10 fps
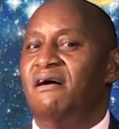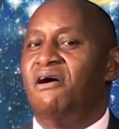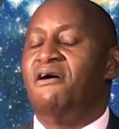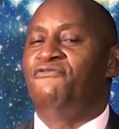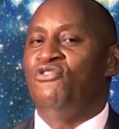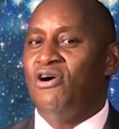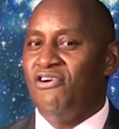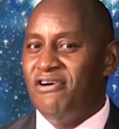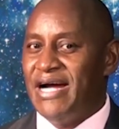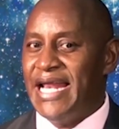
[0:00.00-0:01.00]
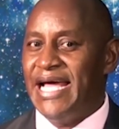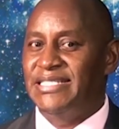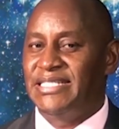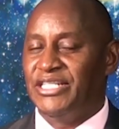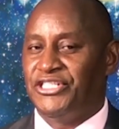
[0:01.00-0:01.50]
of your
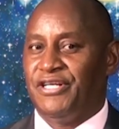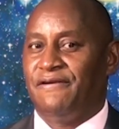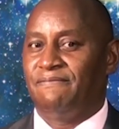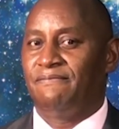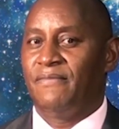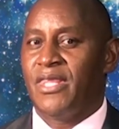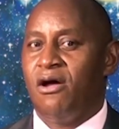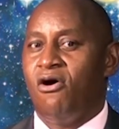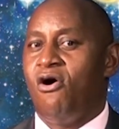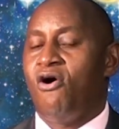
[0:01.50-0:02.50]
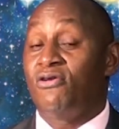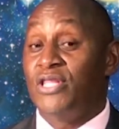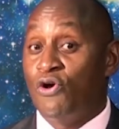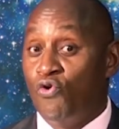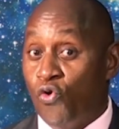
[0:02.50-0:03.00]
organization or
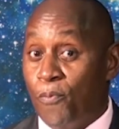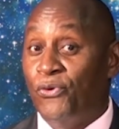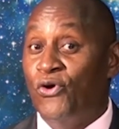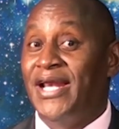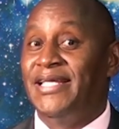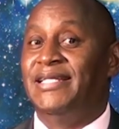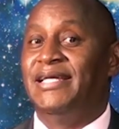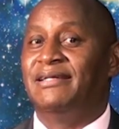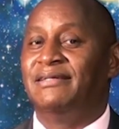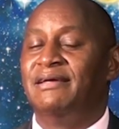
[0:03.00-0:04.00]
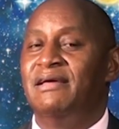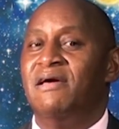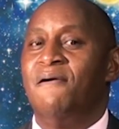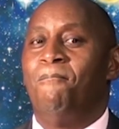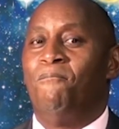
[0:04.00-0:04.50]
the group you are leading,
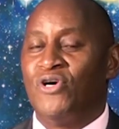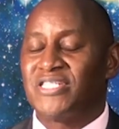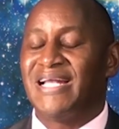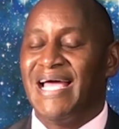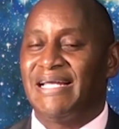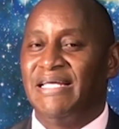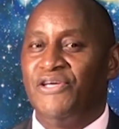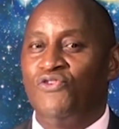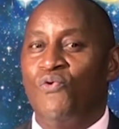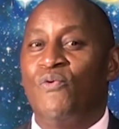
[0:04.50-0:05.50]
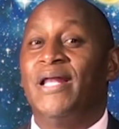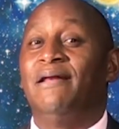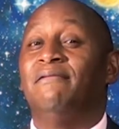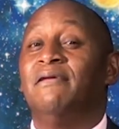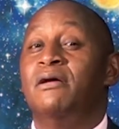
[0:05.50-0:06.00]
most likely you
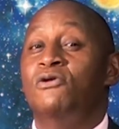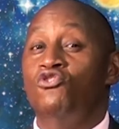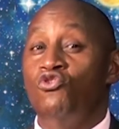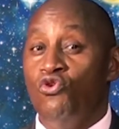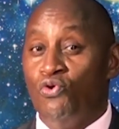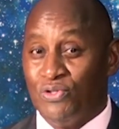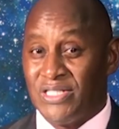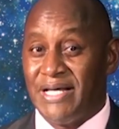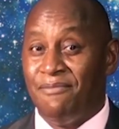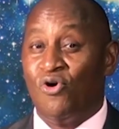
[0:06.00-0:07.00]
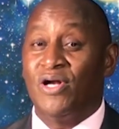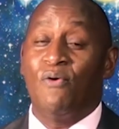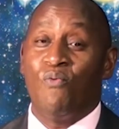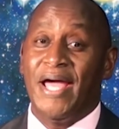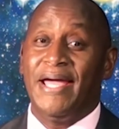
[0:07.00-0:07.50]
will lose them on the
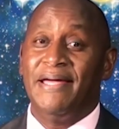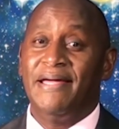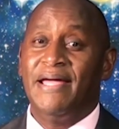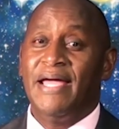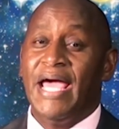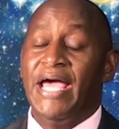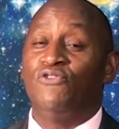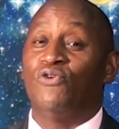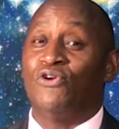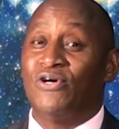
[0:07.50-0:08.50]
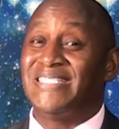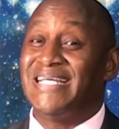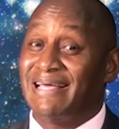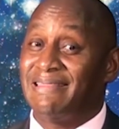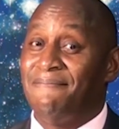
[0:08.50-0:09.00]
way and you will not
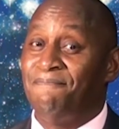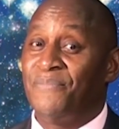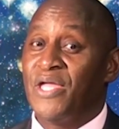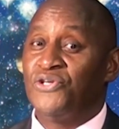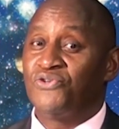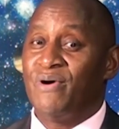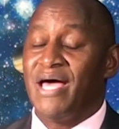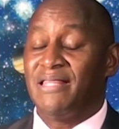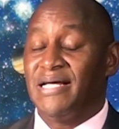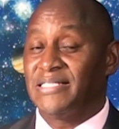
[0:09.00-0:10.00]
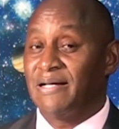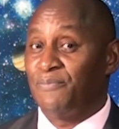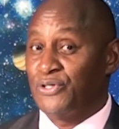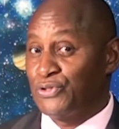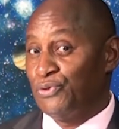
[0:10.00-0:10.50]
take them to where they are
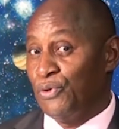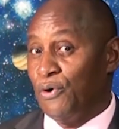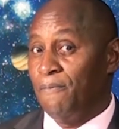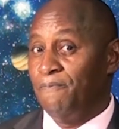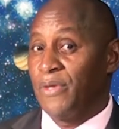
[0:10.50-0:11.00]
supposed to go.